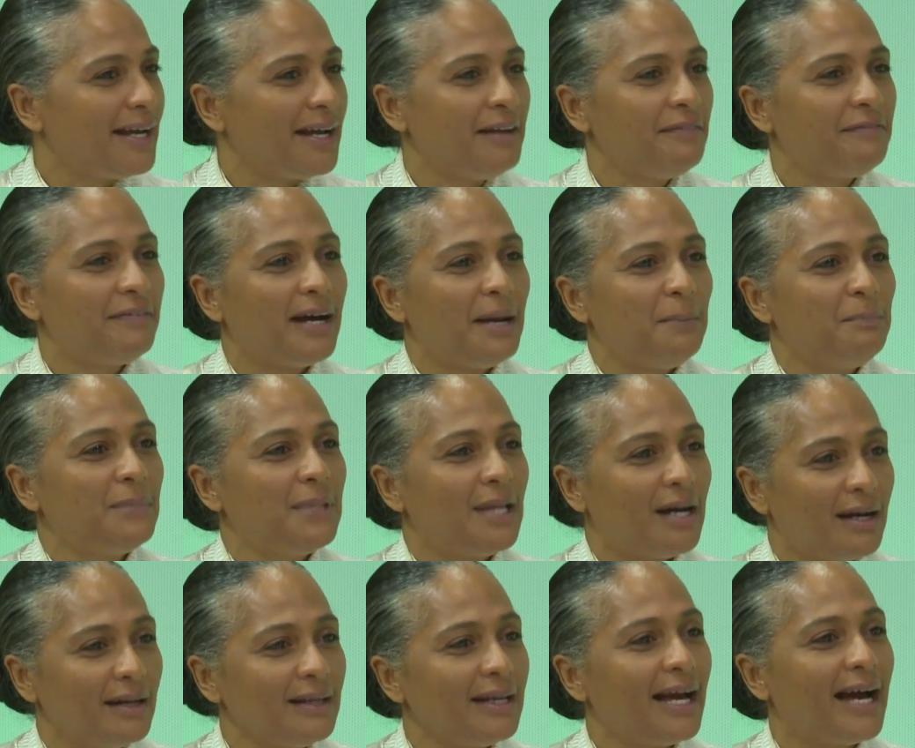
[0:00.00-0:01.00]
if I'm
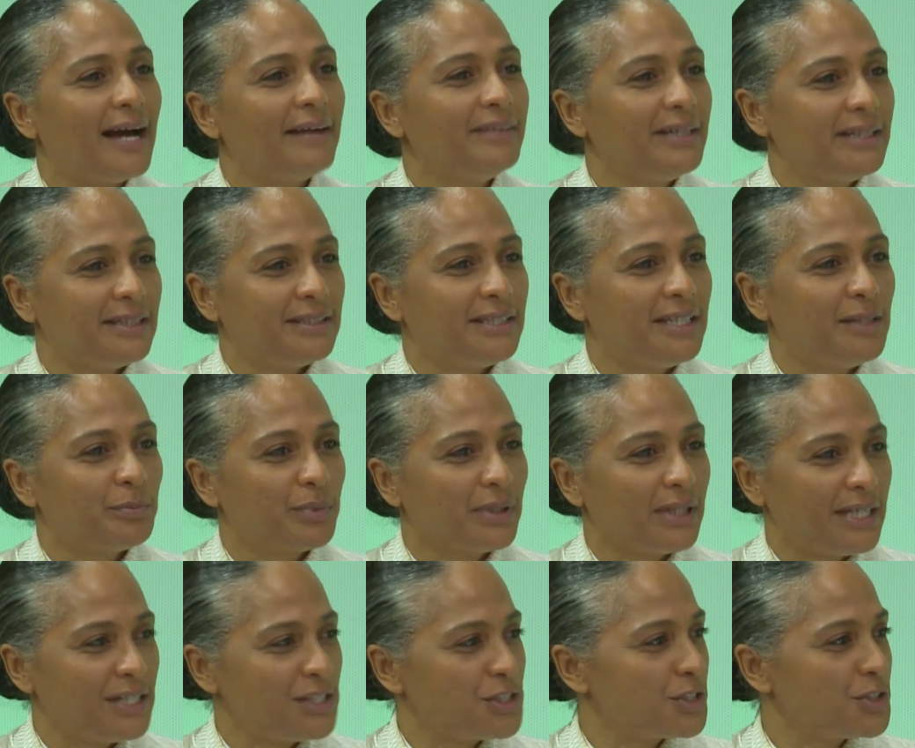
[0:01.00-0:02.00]
not having a deep
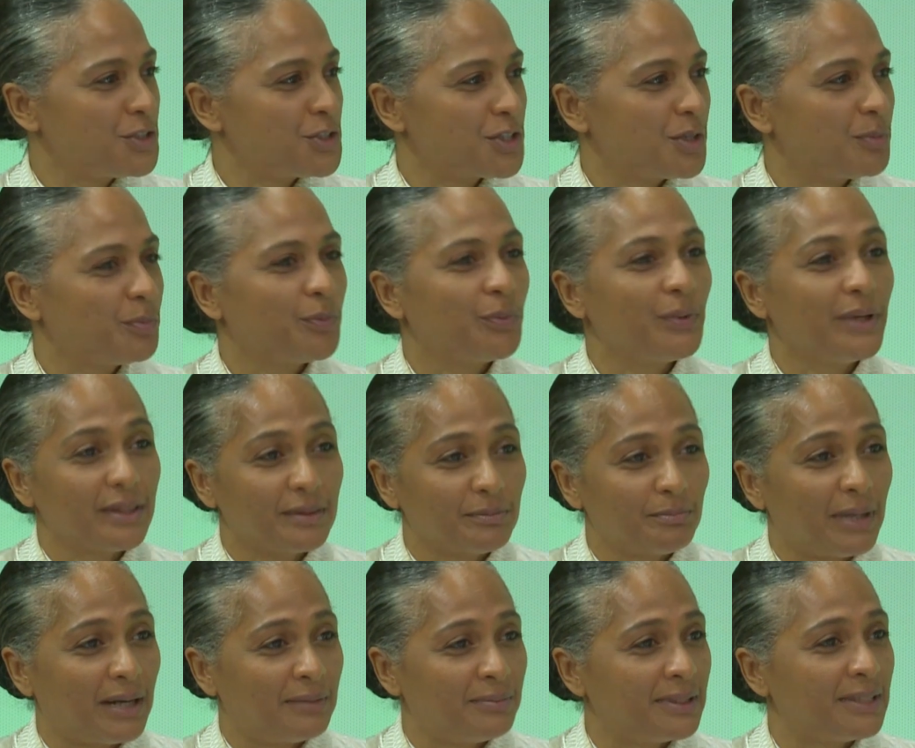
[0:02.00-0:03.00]
relationship with
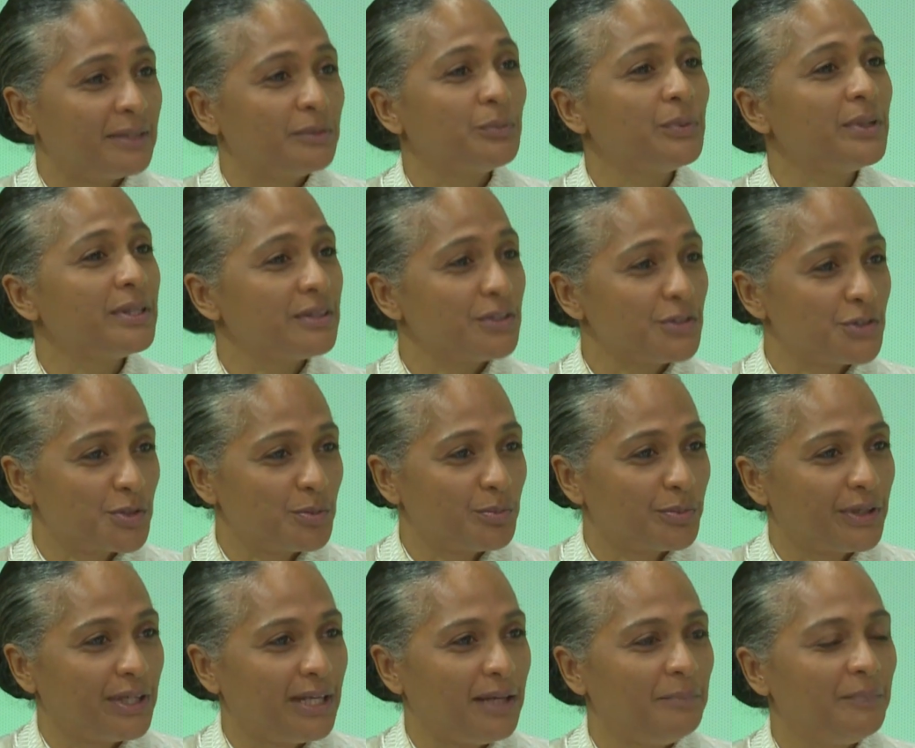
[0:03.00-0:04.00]
Baba, with the
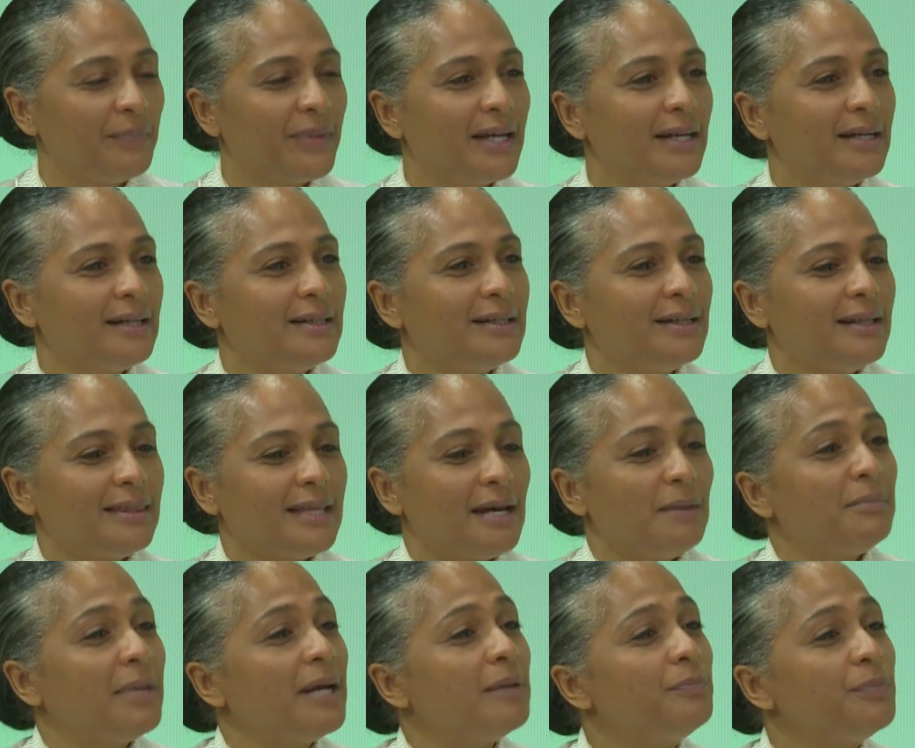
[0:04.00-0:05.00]
Supreme, yes.
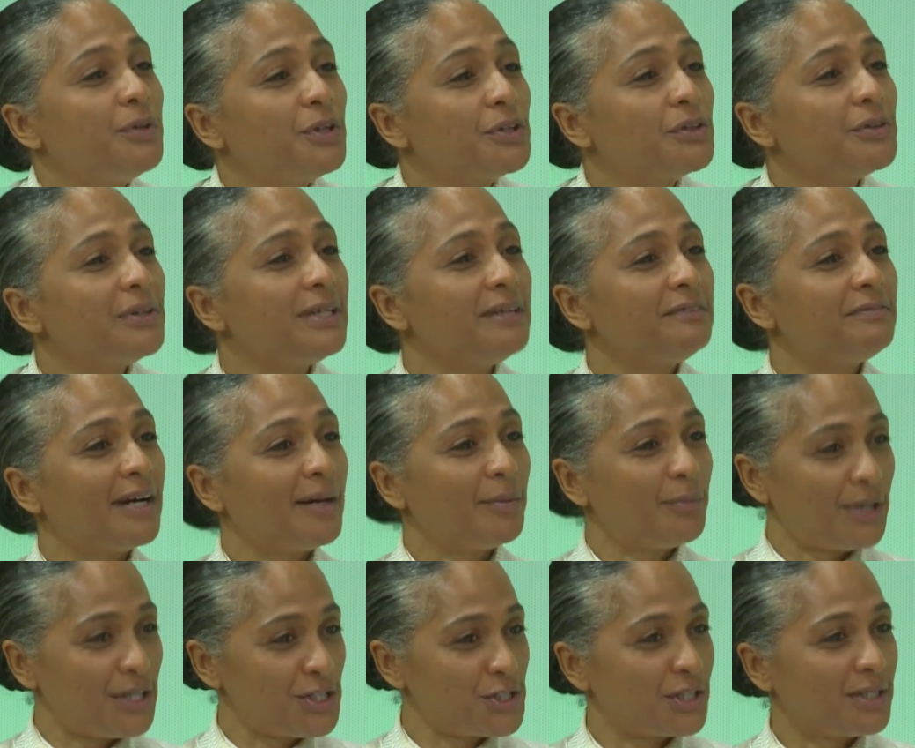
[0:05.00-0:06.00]
that my purity
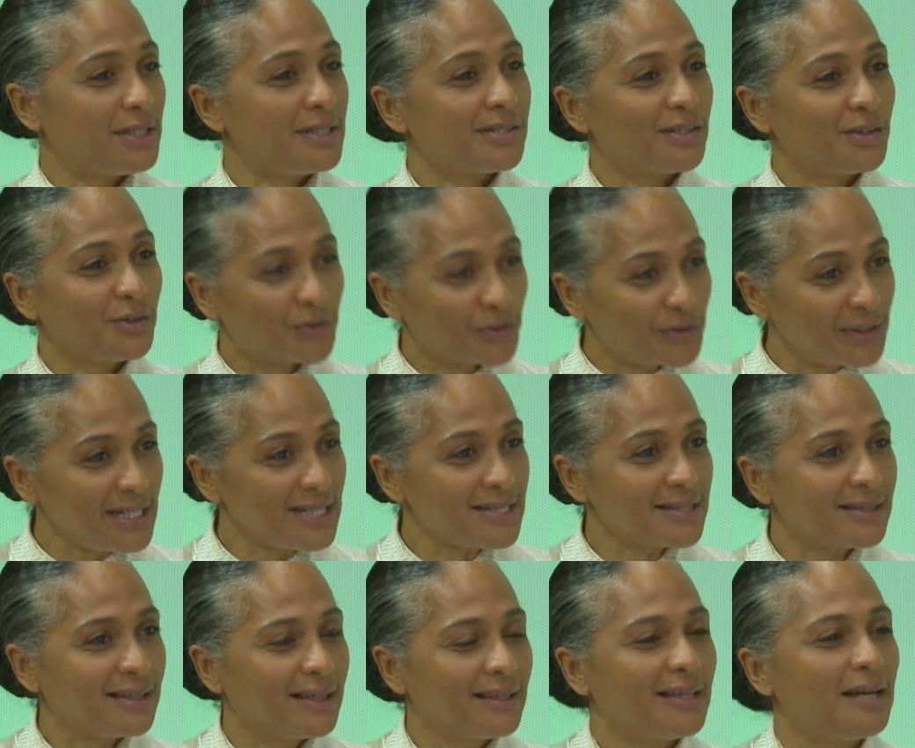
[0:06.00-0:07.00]
vibration is
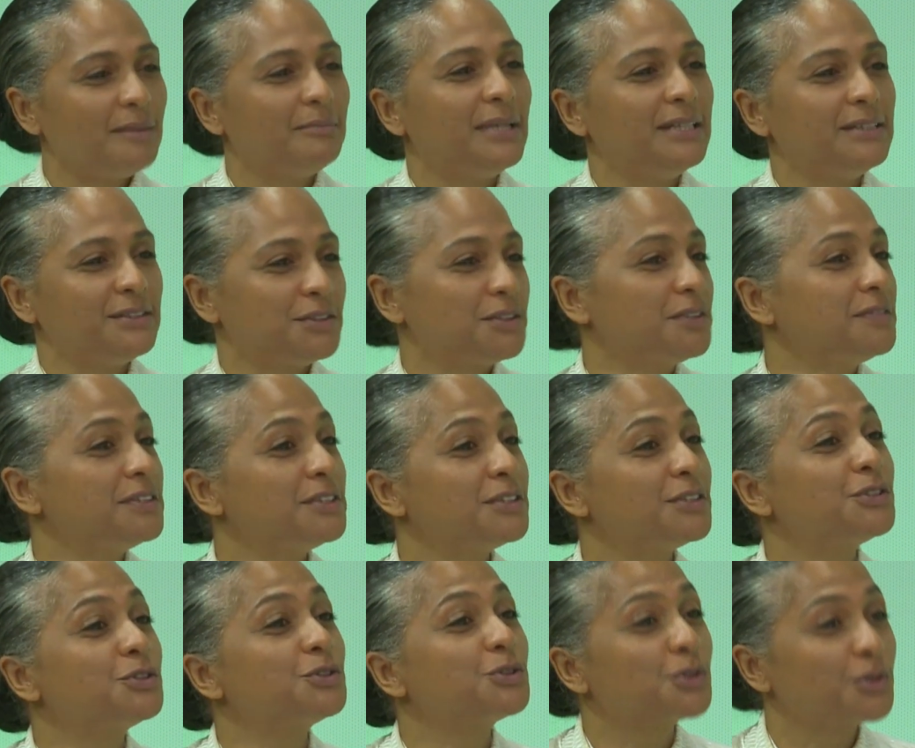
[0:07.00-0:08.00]
increasing, that my service
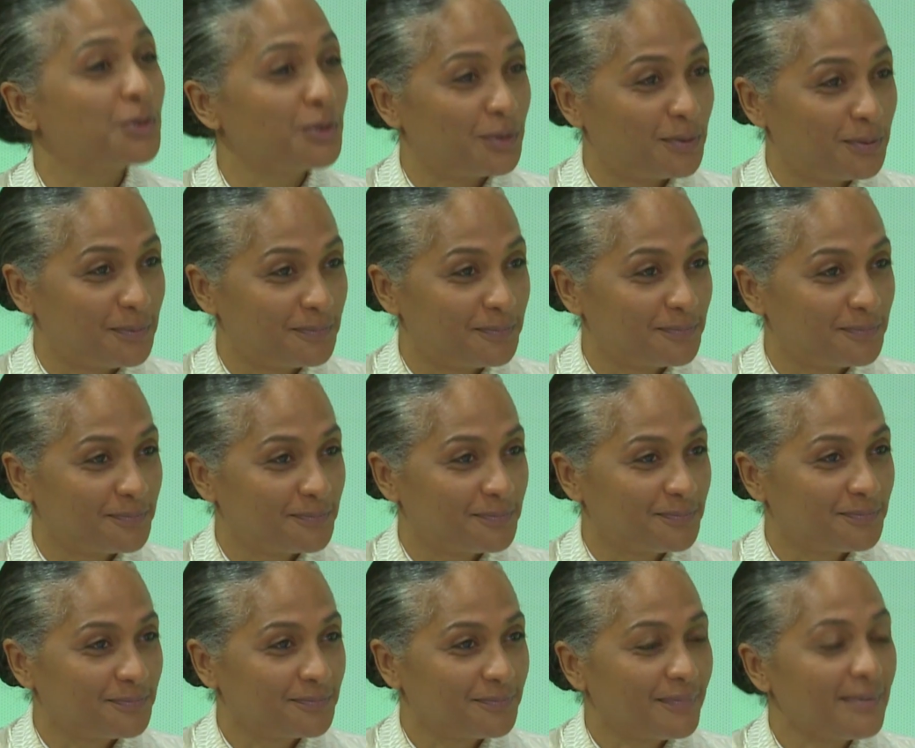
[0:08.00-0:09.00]
is true.
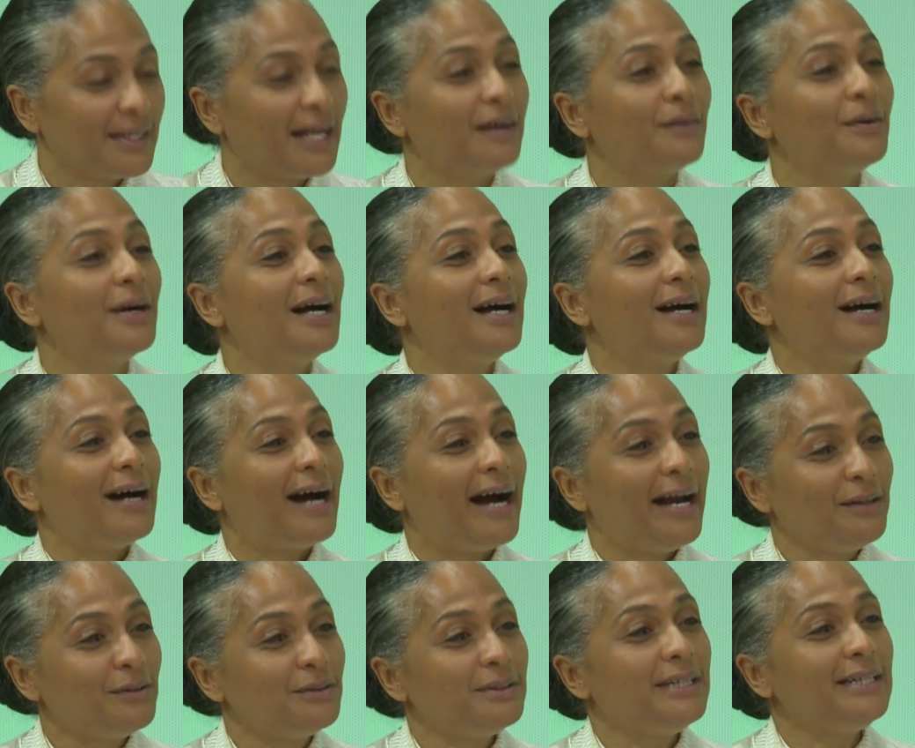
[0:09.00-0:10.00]
Mm-hmm. Now,
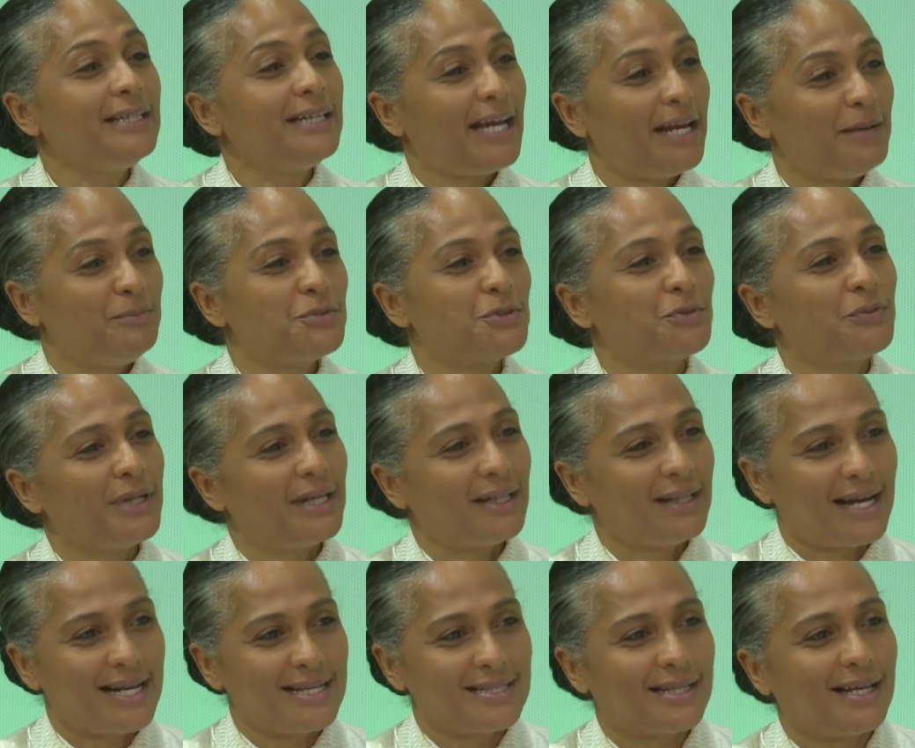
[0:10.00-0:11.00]
I only came to
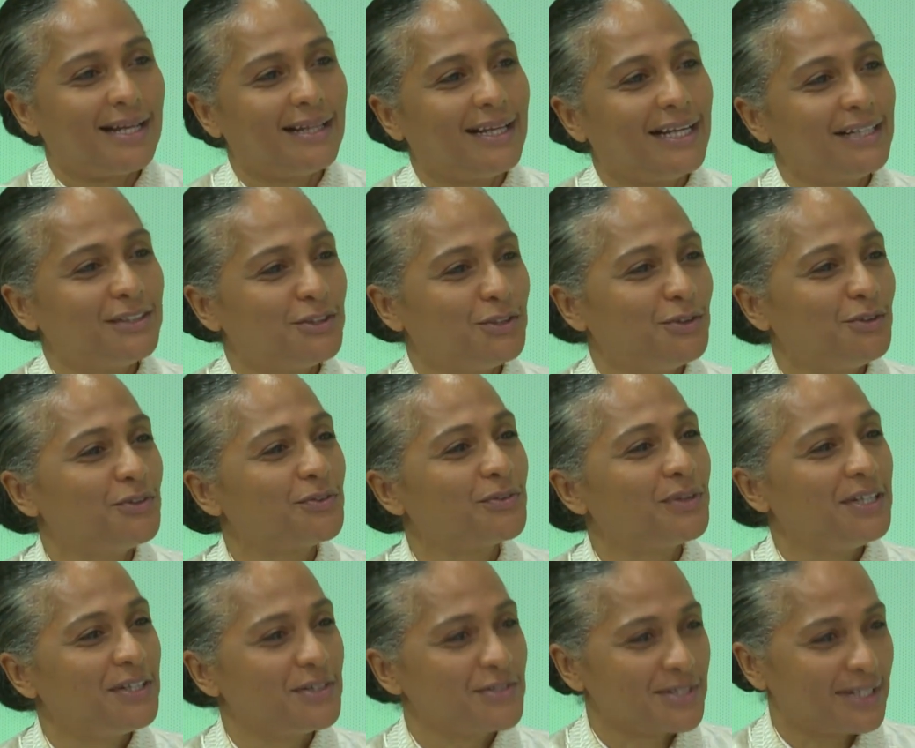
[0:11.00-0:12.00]
realize that like two,
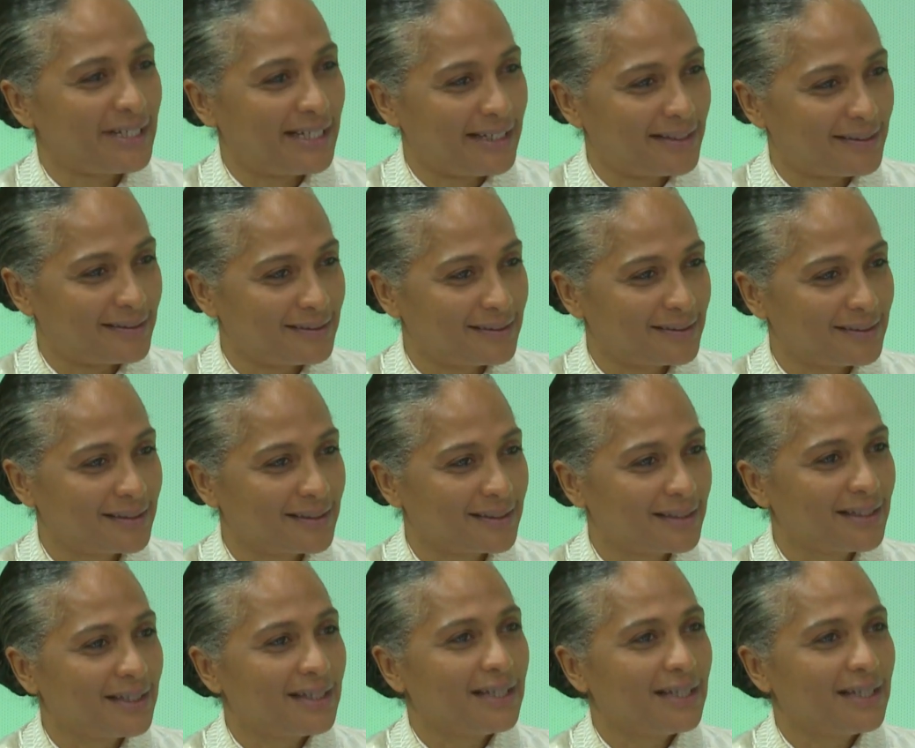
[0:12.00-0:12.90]
three years later. Mm-hmm.